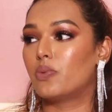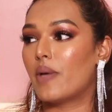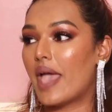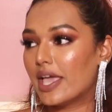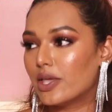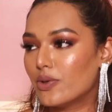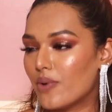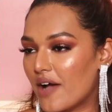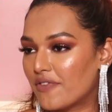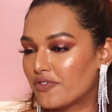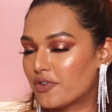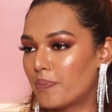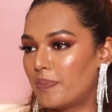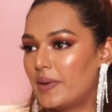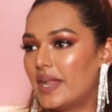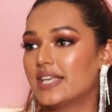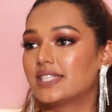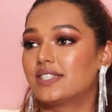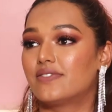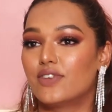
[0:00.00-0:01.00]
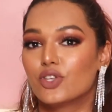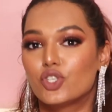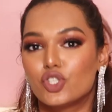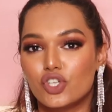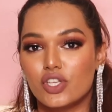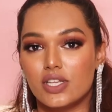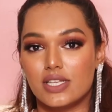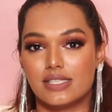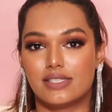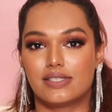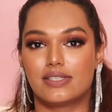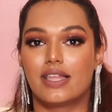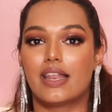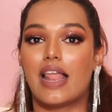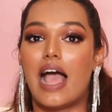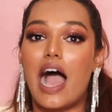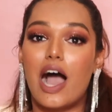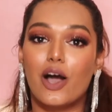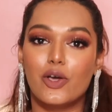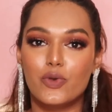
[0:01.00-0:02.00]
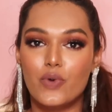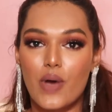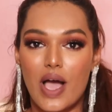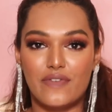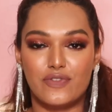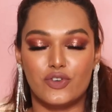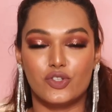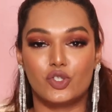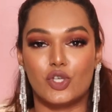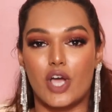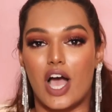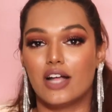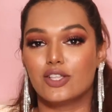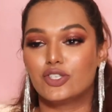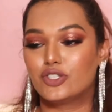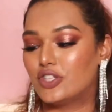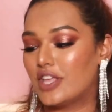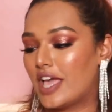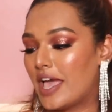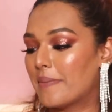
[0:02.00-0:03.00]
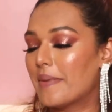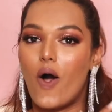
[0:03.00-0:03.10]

where you have to place which crystal, how you have to charge them.